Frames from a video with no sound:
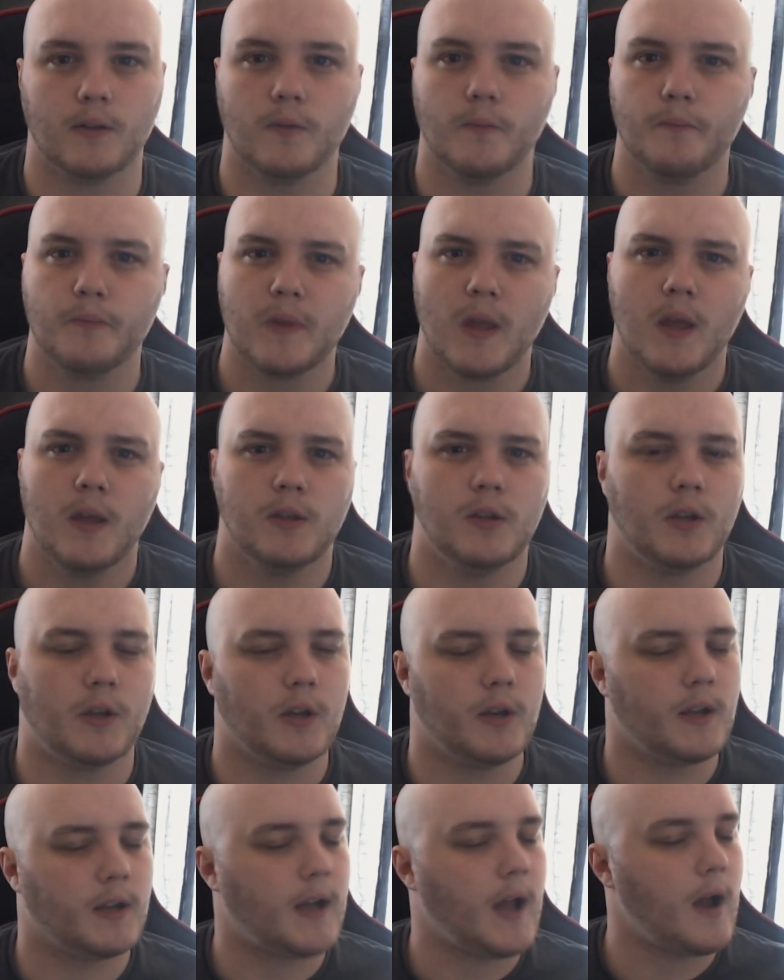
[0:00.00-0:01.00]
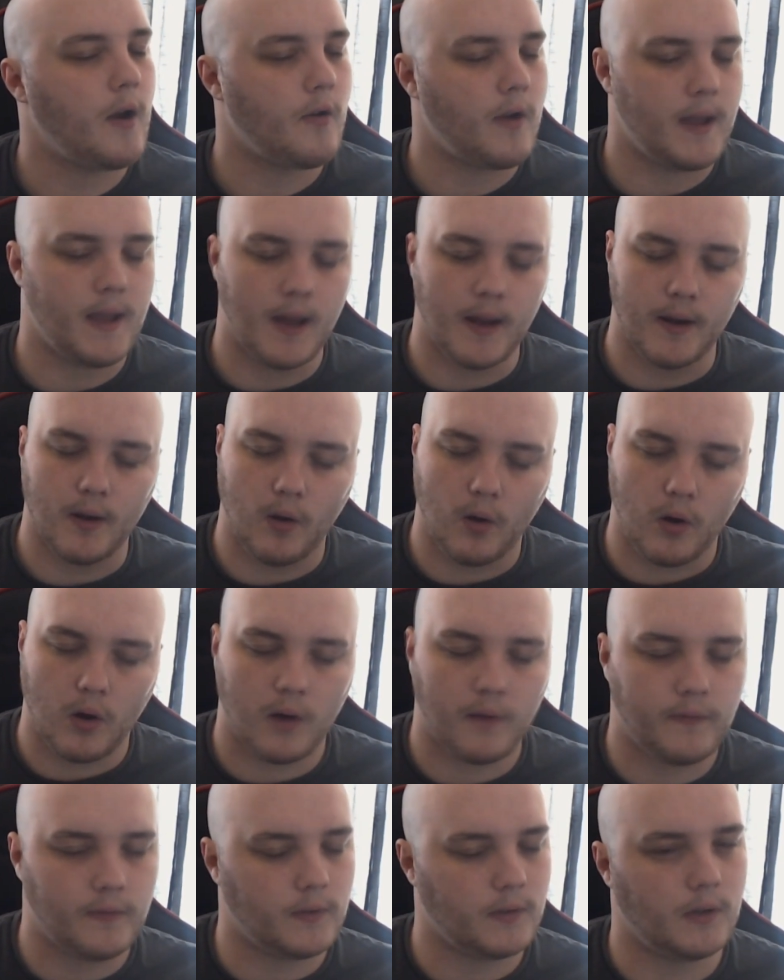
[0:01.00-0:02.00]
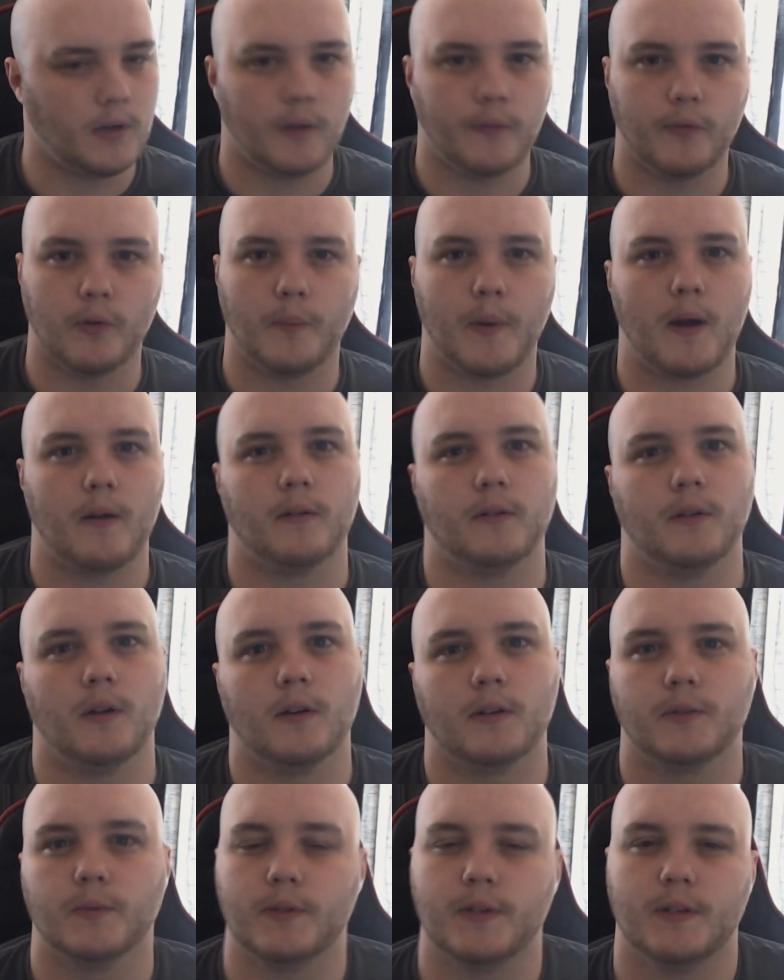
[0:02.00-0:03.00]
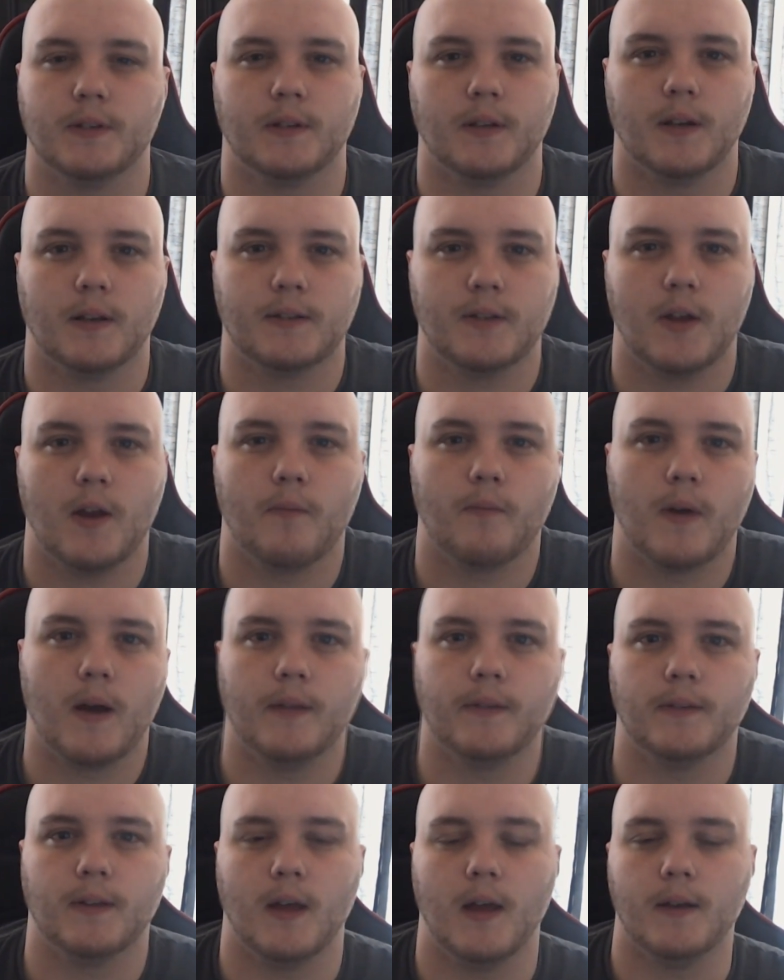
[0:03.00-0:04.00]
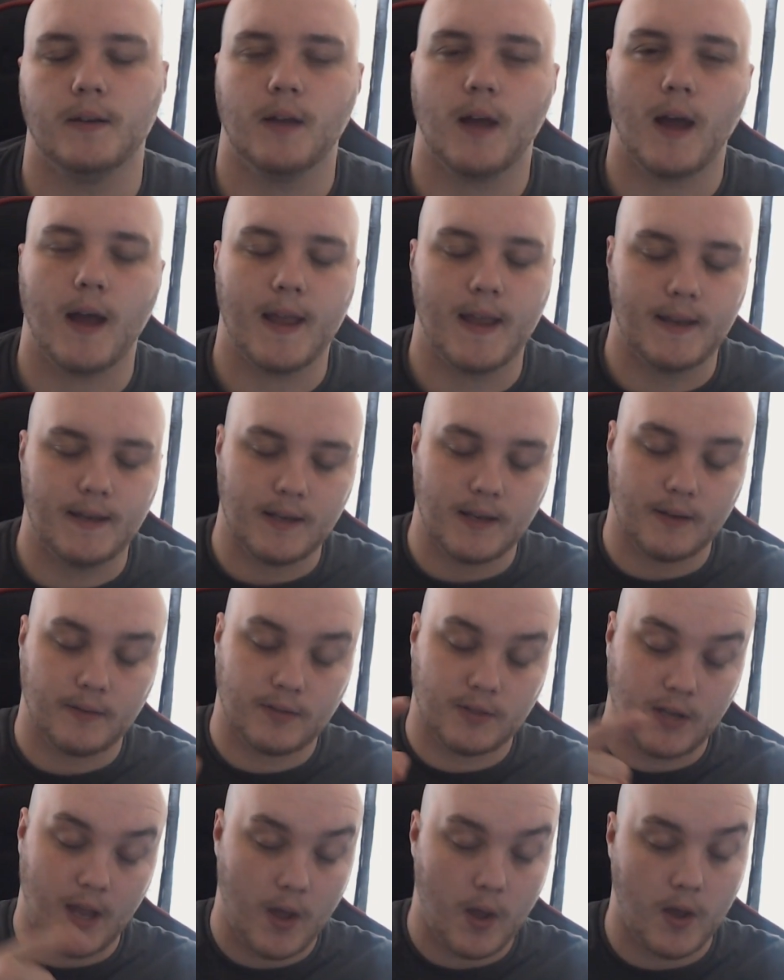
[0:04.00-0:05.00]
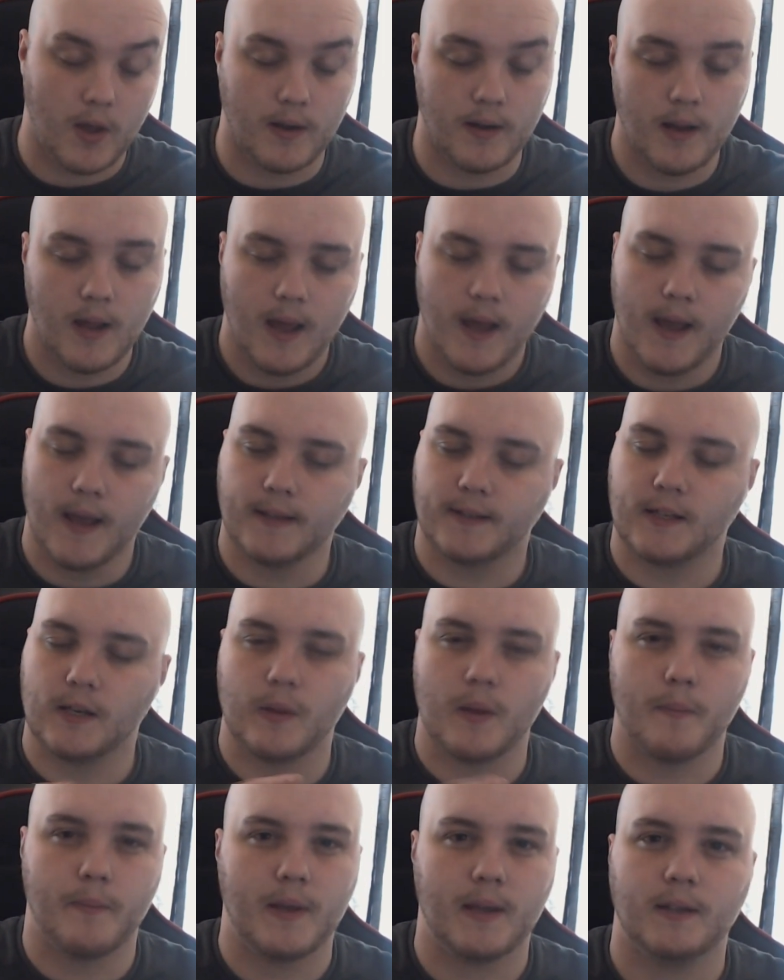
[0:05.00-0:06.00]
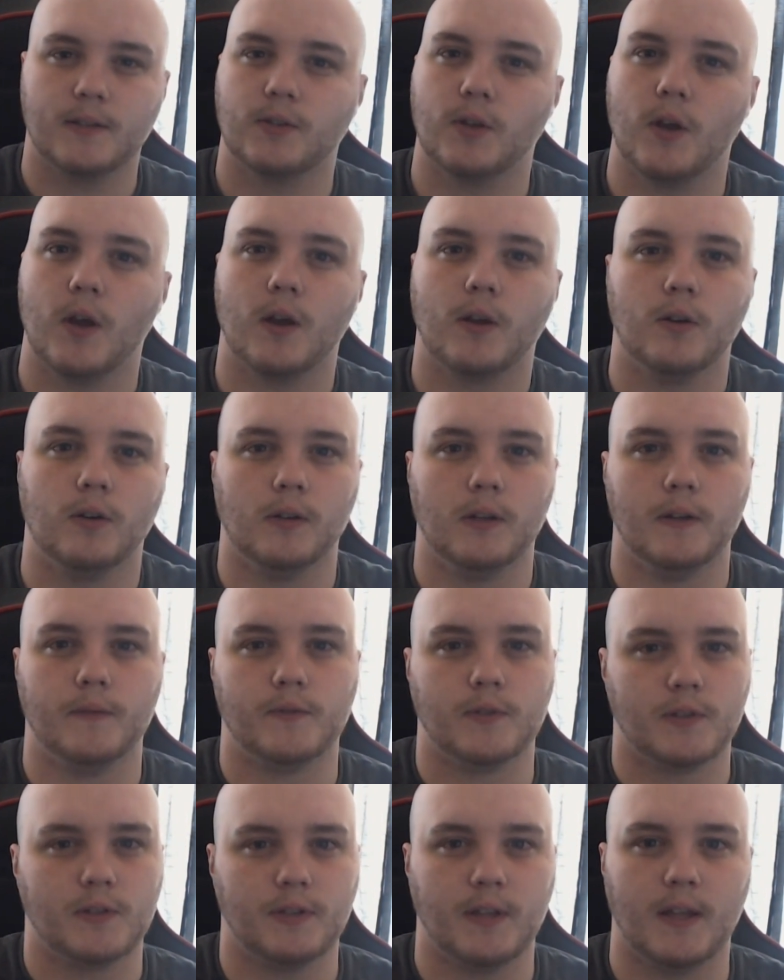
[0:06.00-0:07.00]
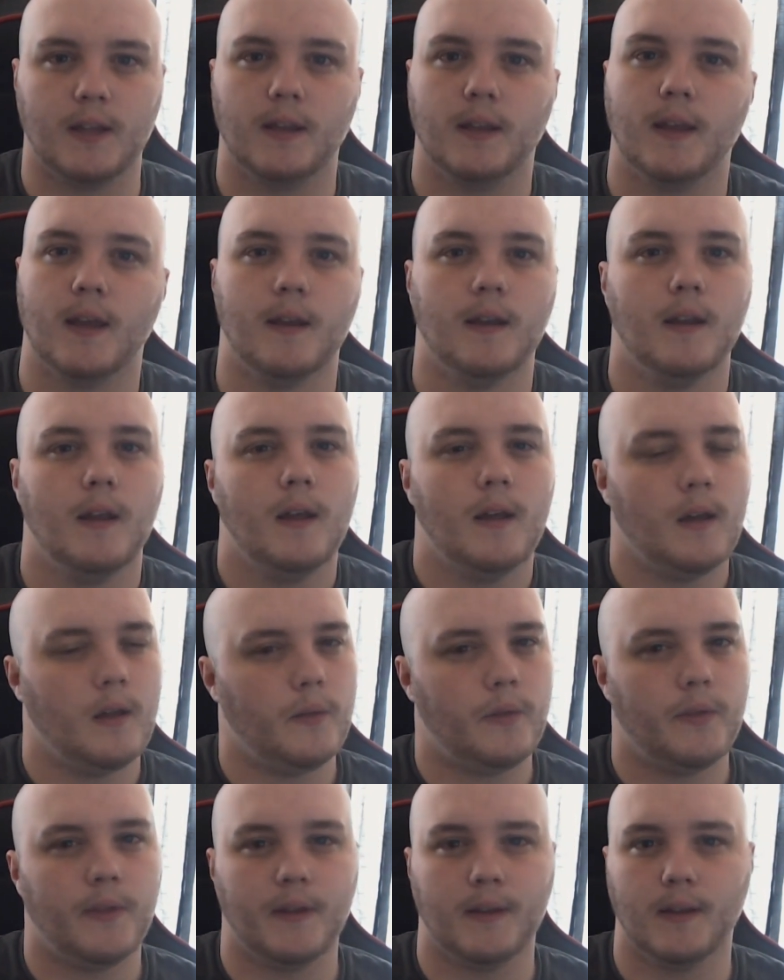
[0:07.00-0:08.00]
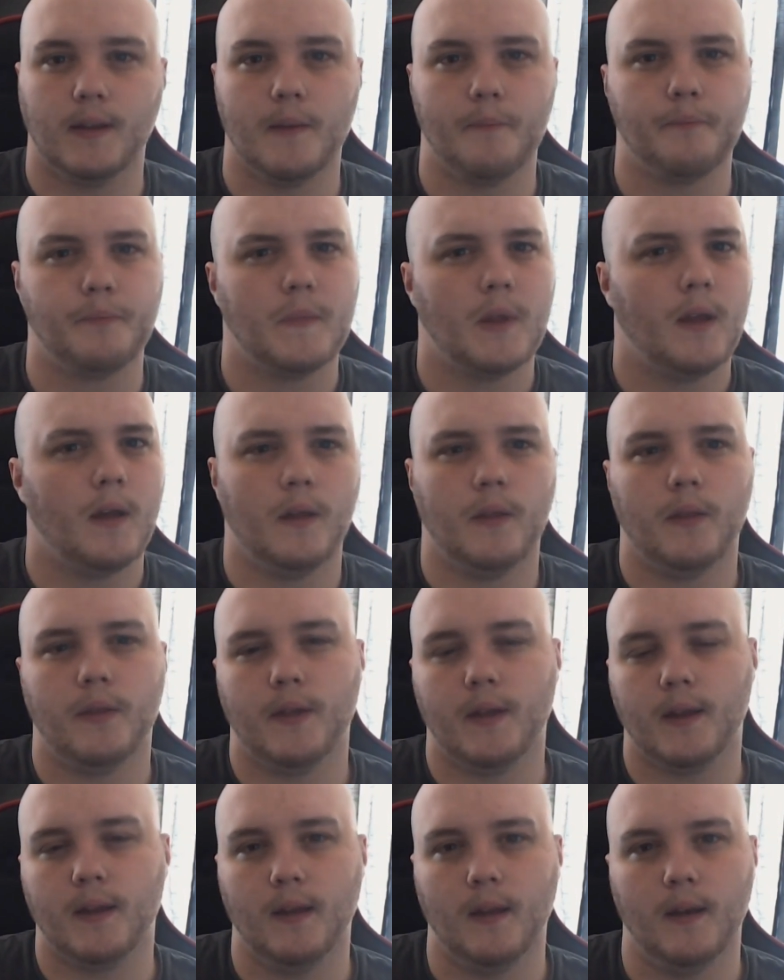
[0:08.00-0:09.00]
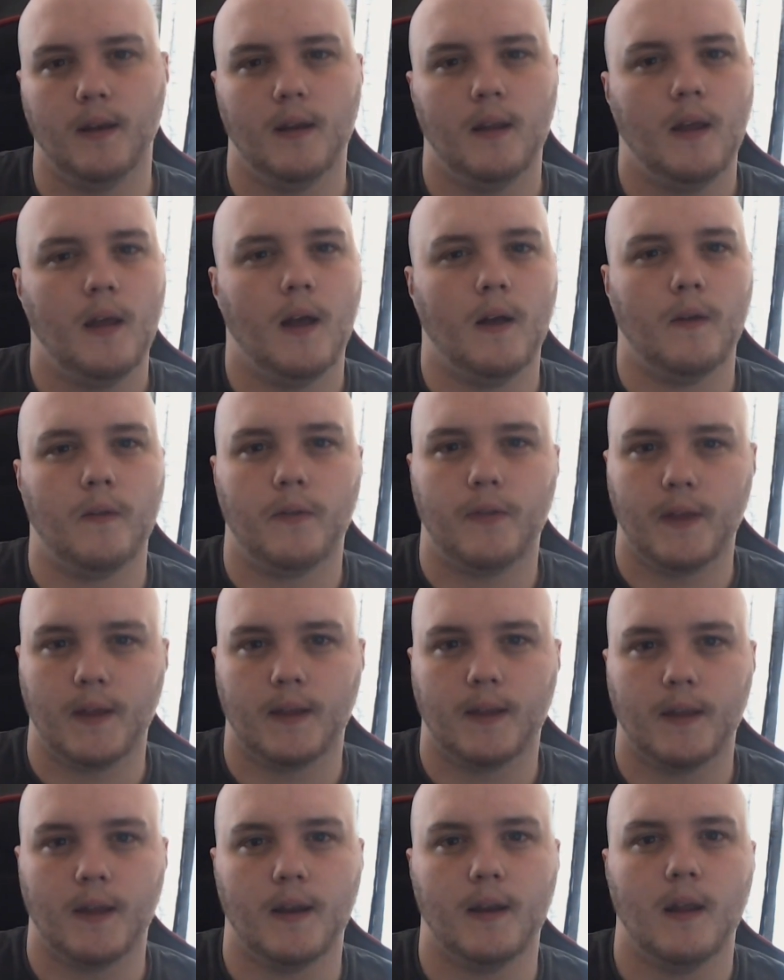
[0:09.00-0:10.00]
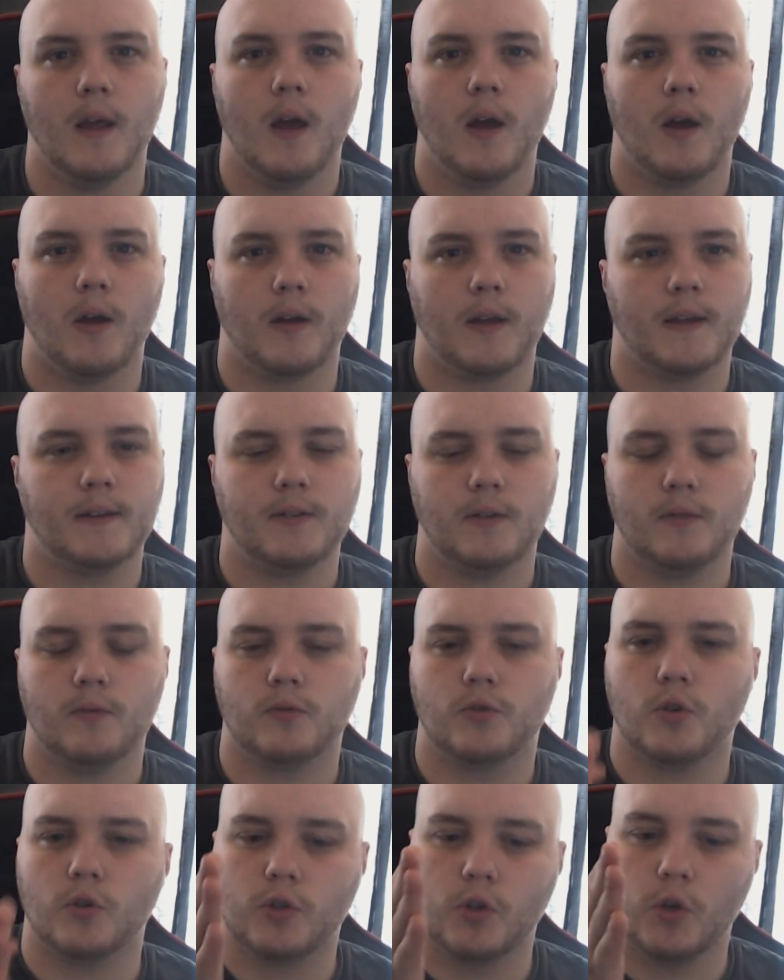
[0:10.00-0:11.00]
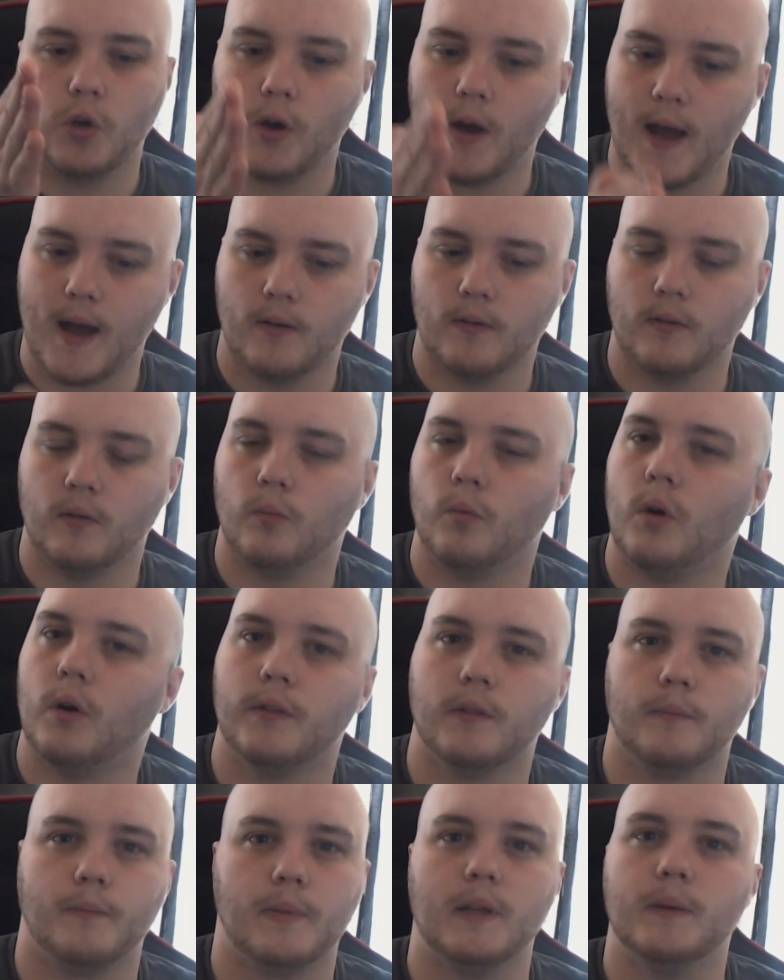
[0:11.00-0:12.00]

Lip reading: you, you're going to create an awful paradox, which is going to turn around, and in turn, it's going to be a big circle of just thinking and thinking and thinking and thinking. Okay, so just cut out what